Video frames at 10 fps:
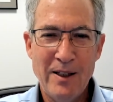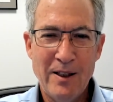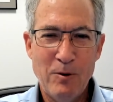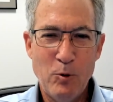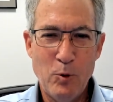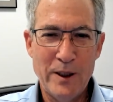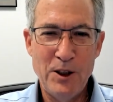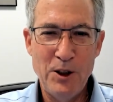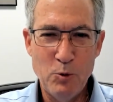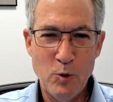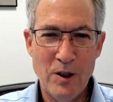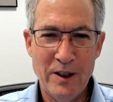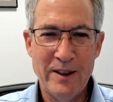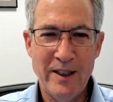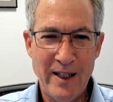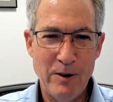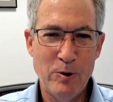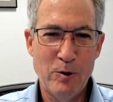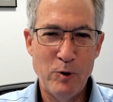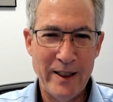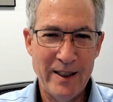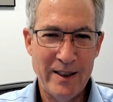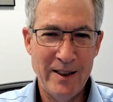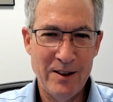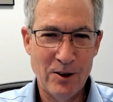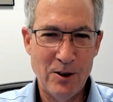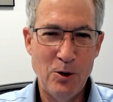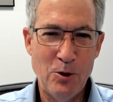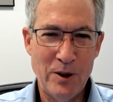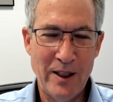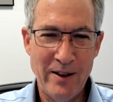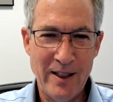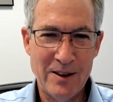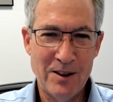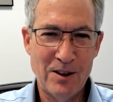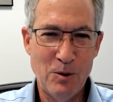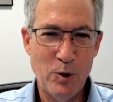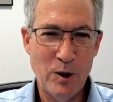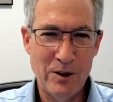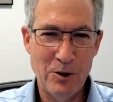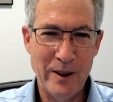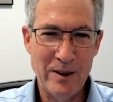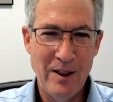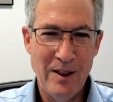what you want and I will write it into code and that system will do it.